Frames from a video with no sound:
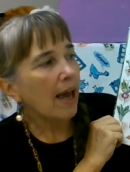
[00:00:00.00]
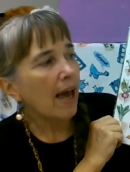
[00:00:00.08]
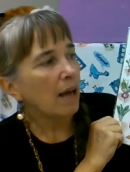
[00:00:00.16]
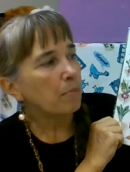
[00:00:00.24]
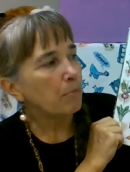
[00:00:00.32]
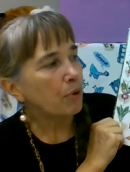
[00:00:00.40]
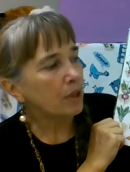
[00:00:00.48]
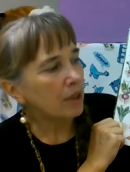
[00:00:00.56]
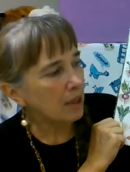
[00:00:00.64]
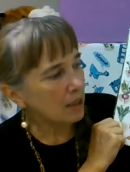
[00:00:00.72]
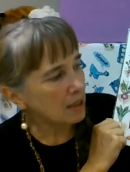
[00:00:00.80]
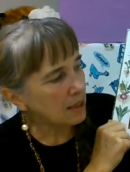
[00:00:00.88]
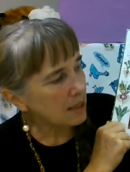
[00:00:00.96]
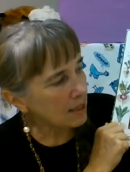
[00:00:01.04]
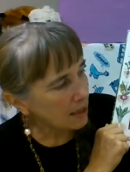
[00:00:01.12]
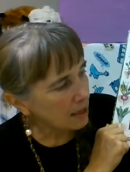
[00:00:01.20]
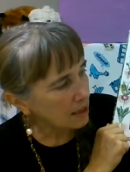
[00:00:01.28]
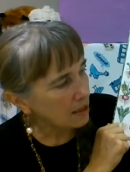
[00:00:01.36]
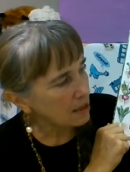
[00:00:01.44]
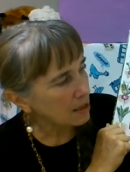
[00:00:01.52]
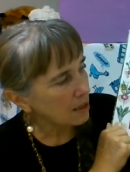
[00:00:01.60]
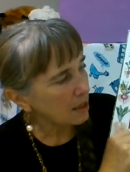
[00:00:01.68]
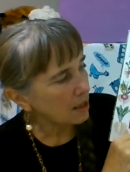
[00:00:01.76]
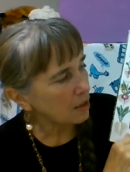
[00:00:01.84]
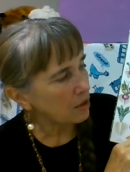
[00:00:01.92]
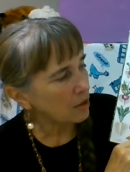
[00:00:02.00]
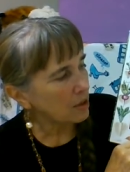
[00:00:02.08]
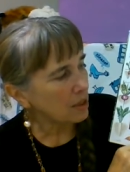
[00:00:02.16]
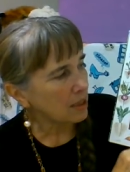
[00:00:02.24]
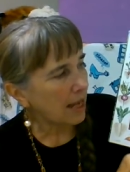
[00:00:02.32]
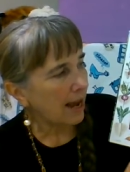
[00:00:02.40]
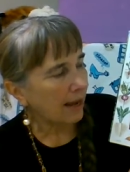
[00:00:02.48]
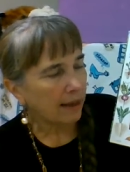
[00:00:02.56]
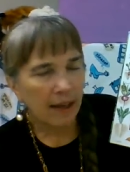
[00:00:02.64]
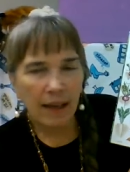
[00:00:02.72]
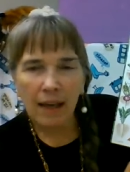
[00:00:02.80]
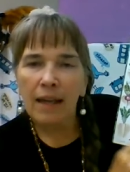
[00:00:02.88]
and put the tins in her sack.